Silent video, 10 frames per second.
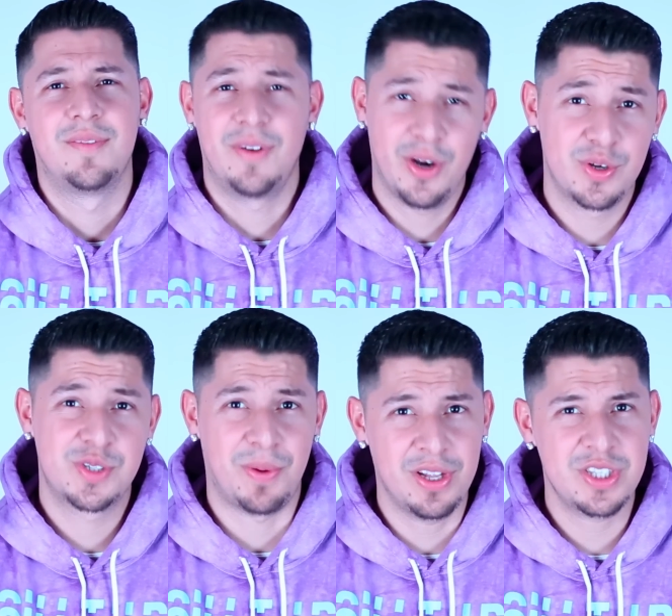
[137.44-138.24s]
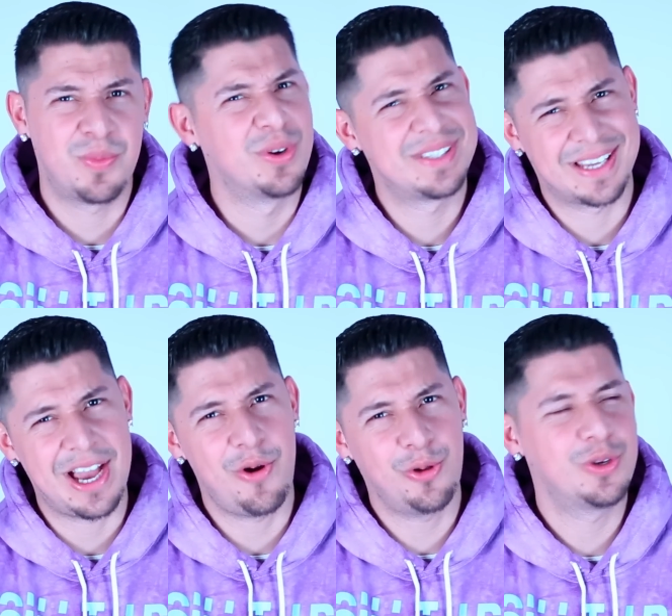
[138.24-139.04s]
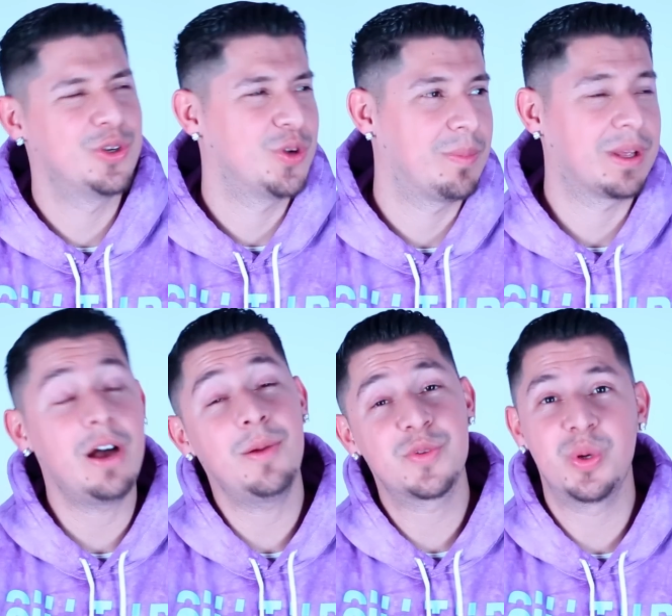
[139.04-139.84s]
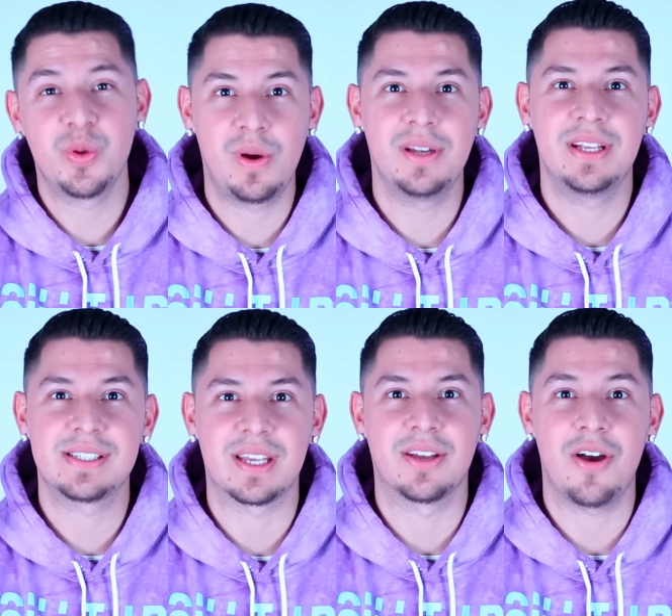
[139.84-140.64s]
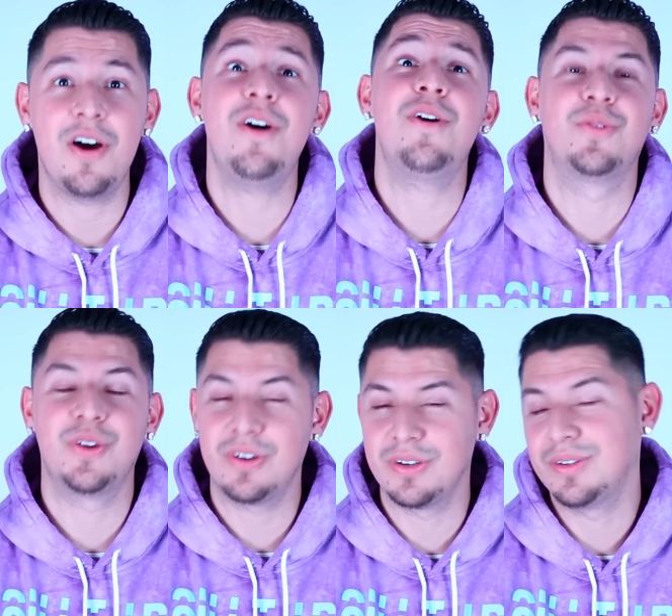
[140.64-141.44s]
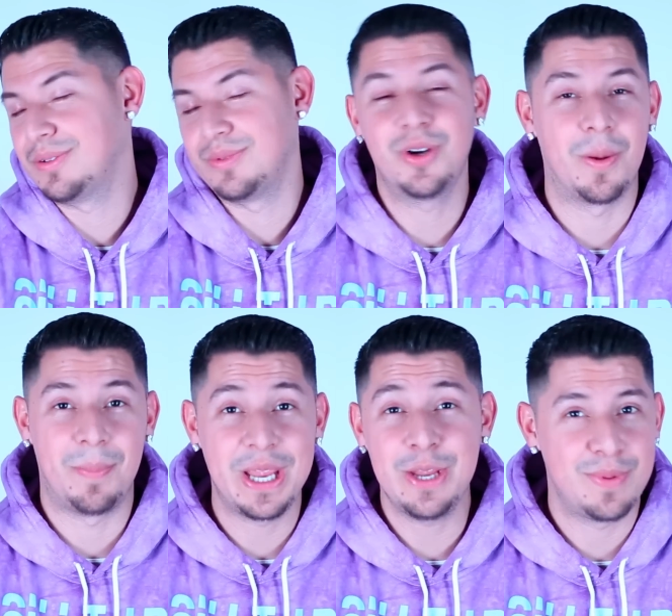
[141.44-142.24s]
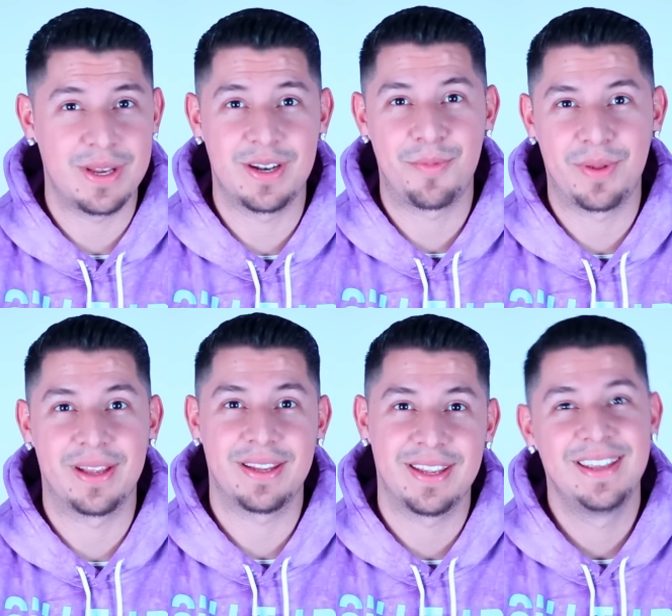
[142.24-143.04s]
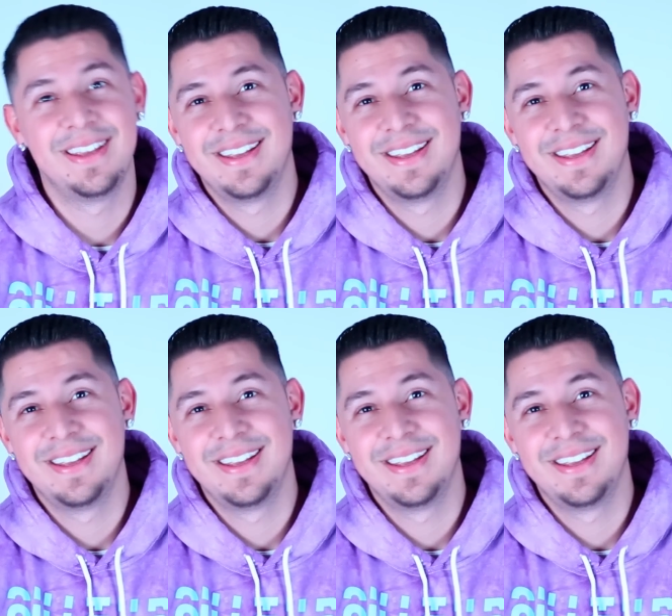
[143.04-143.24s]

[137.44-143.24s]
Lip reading: very responsible. He's like, how old are you? I'm like, oh, I'm 21. He's like, oh, you're a baby. And I'm like,